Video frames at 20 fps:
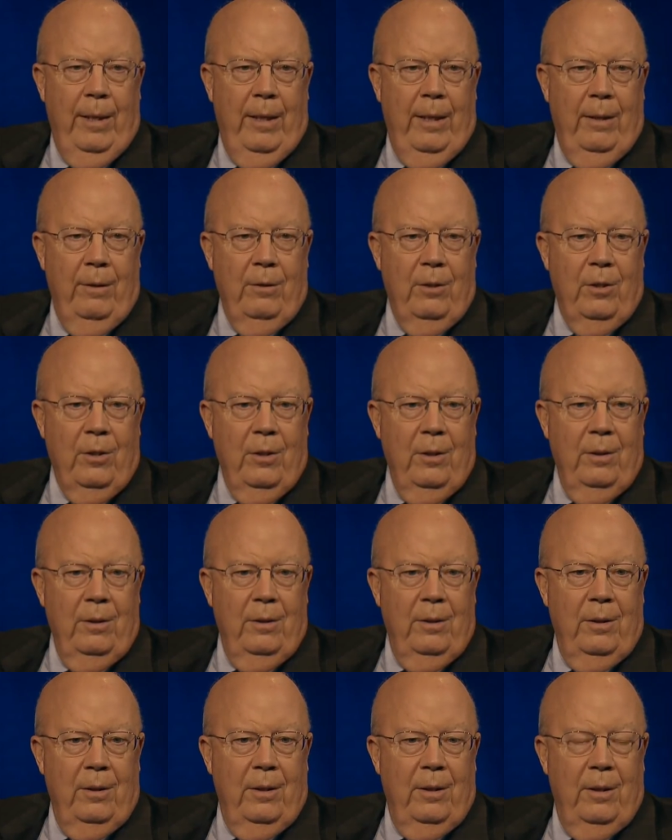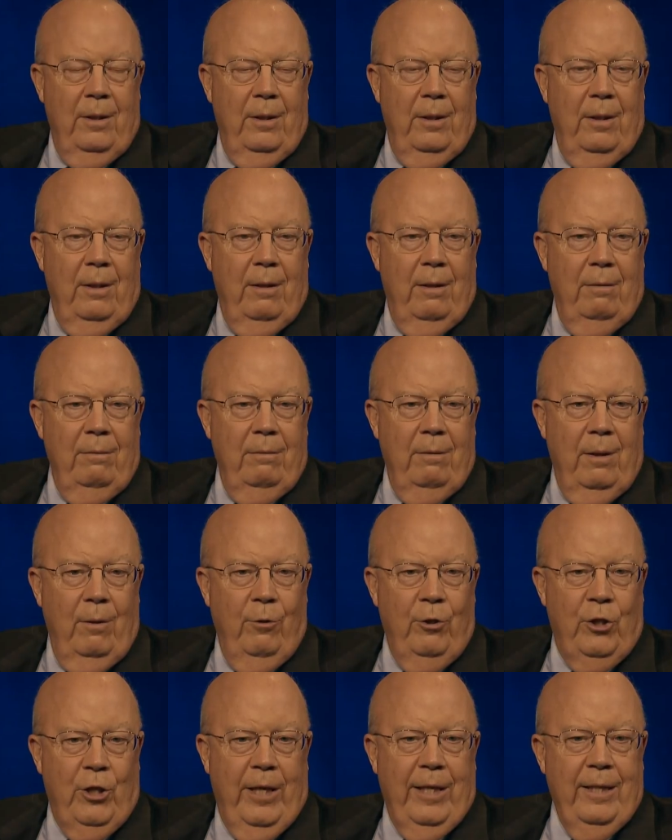house. Uh, I
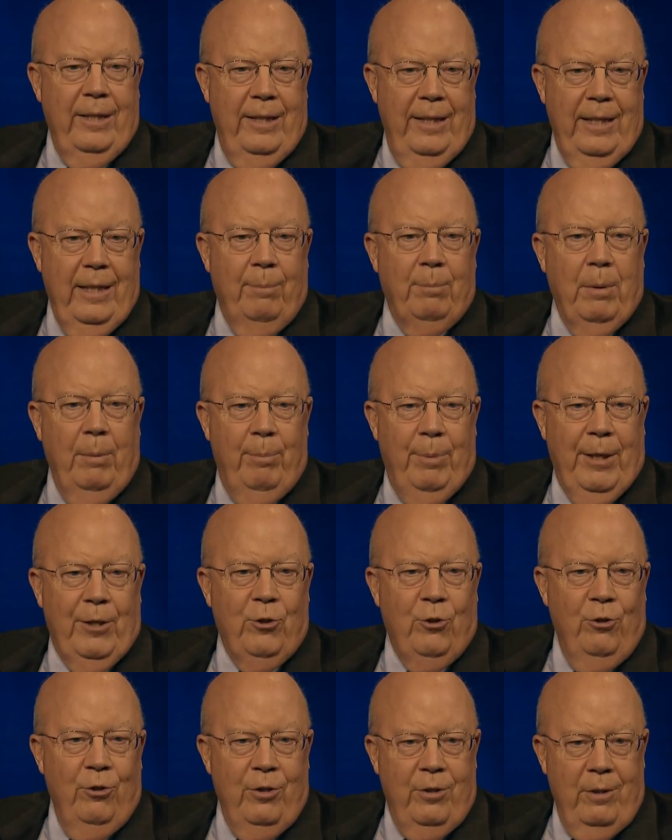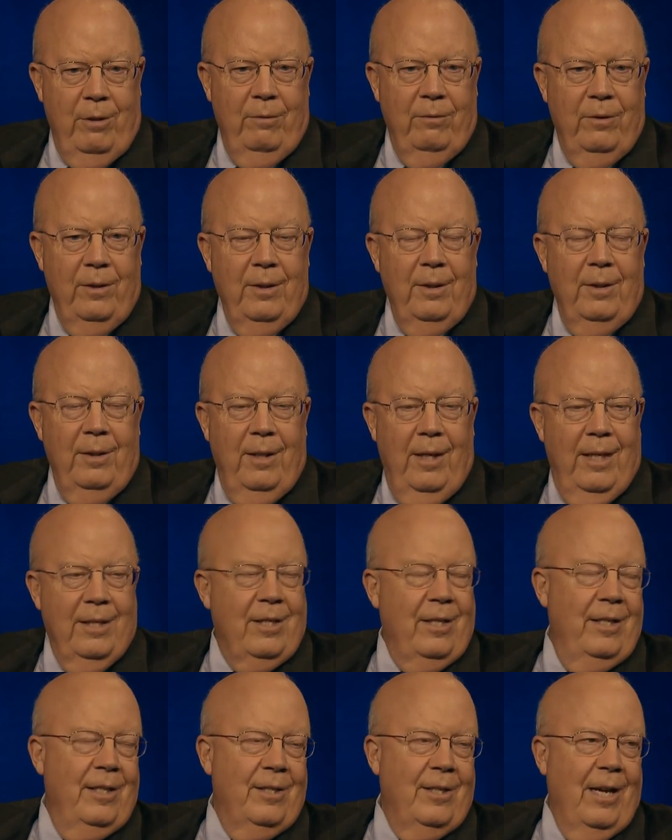wish I could dig up the pictures of
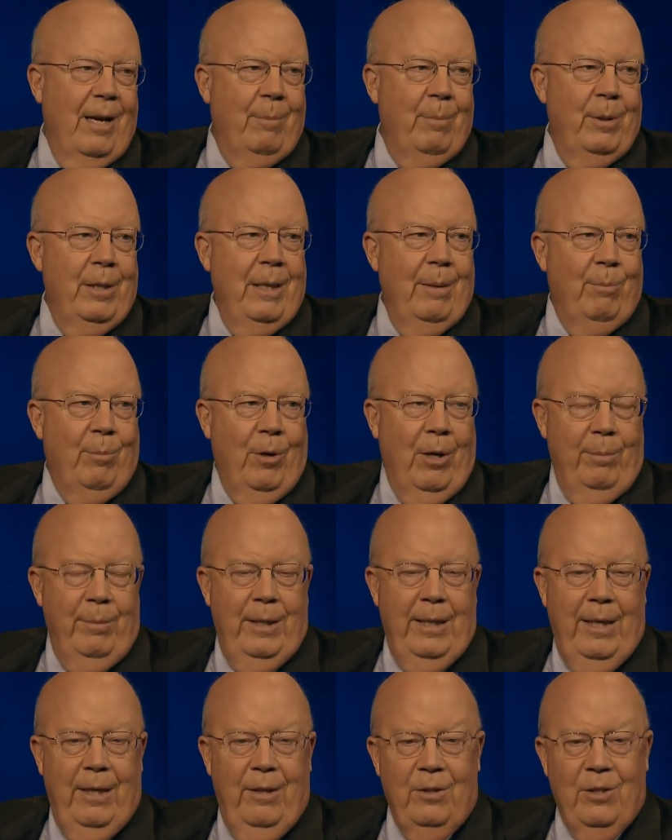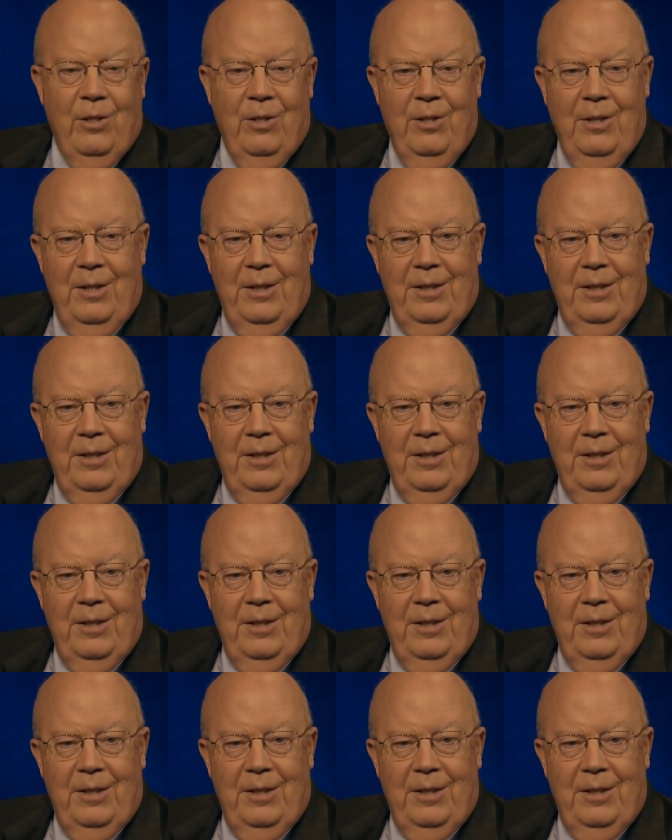us on the top of the apartment house.